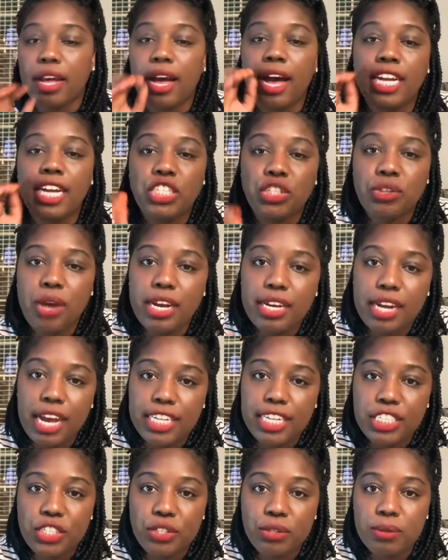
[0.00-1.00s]
I try
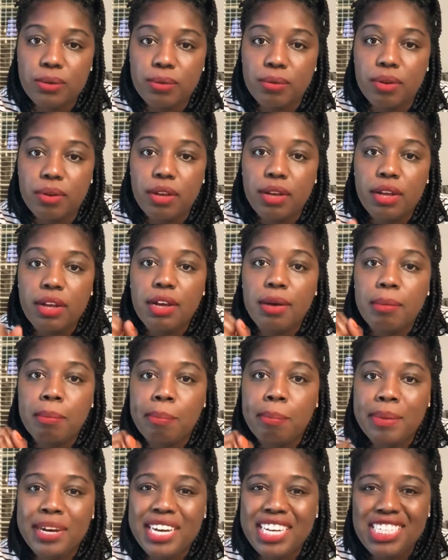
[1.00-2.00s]
not to
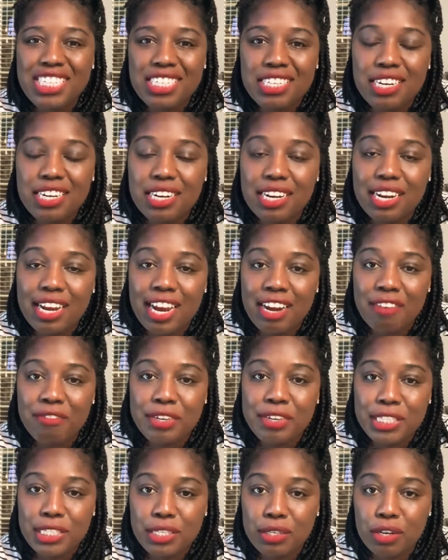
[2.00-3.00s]
budget
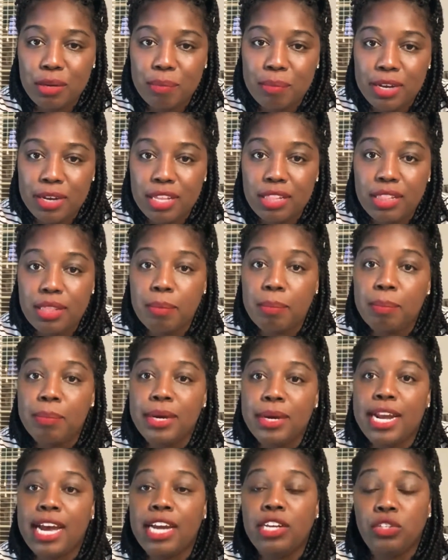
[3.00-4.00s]
every single month,
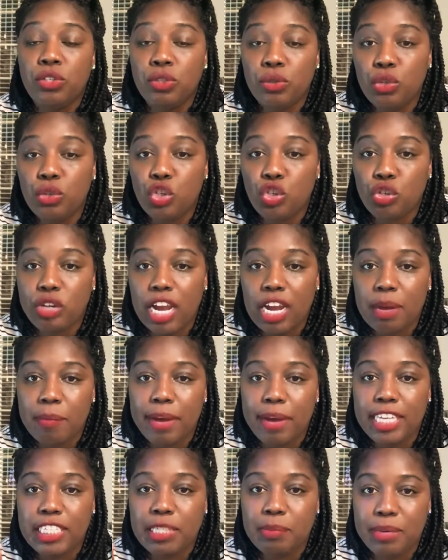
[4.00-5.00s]
but I do track
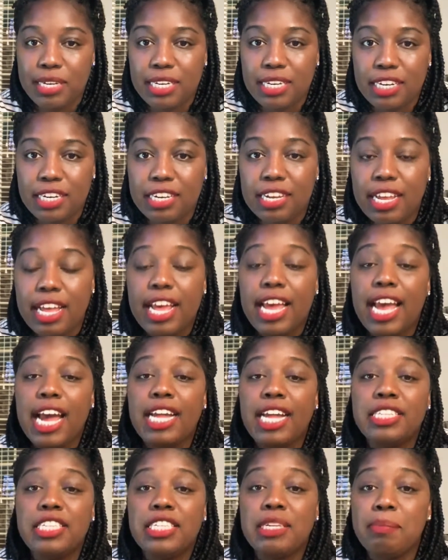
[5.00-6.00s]
my spending.
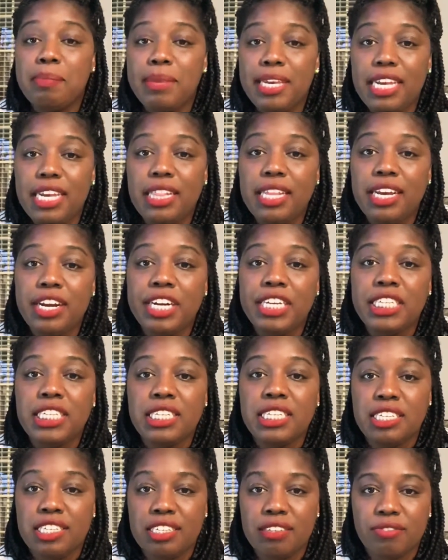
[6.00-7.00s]
And to me, there is
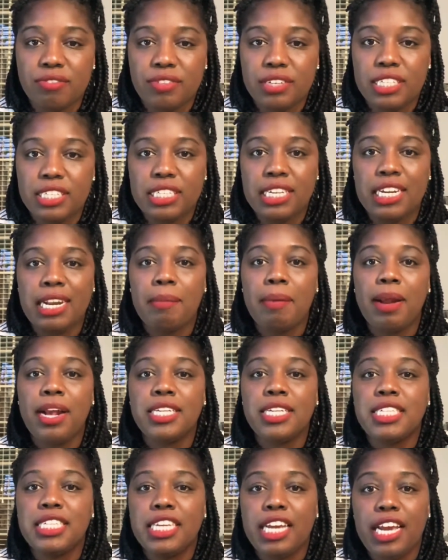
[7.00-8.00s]
a difference. And I'm
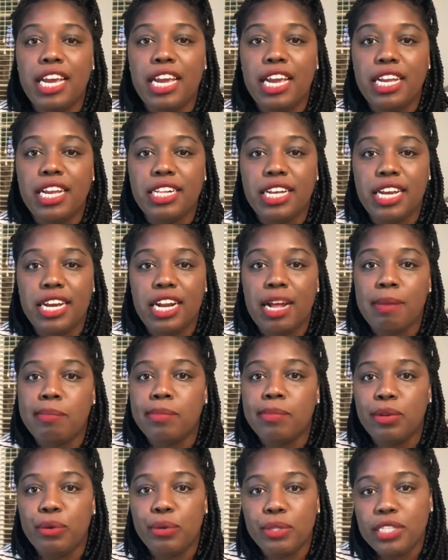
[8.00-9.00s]
not saying that
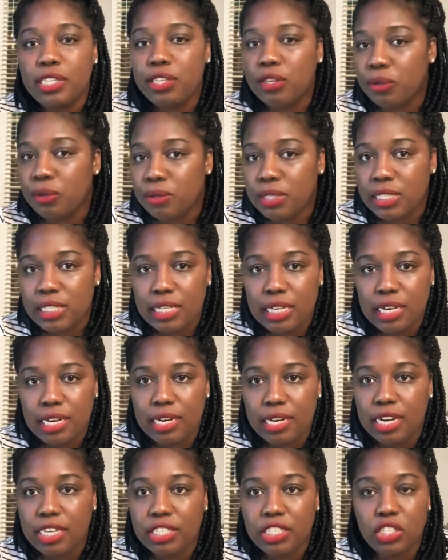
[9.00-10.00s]
I'm loosey-goosey
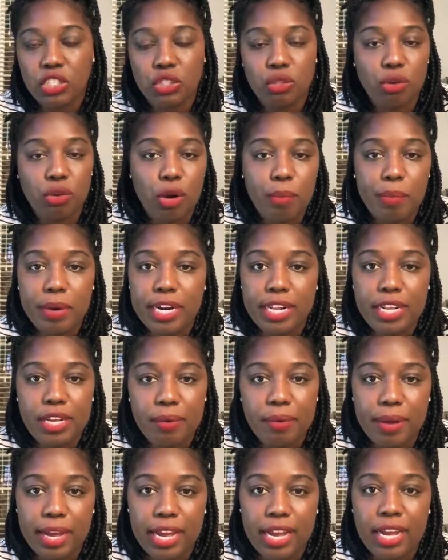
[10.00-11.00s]
and I just throw money
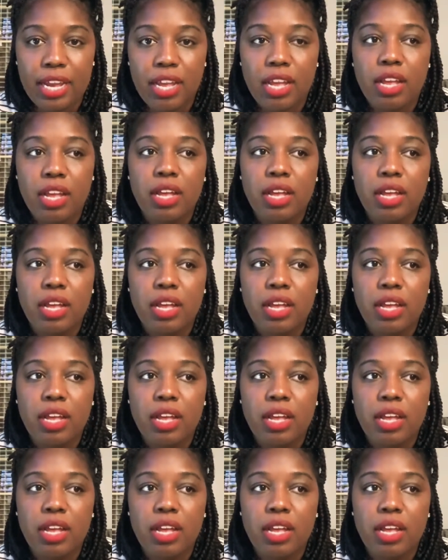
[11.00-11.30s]
away.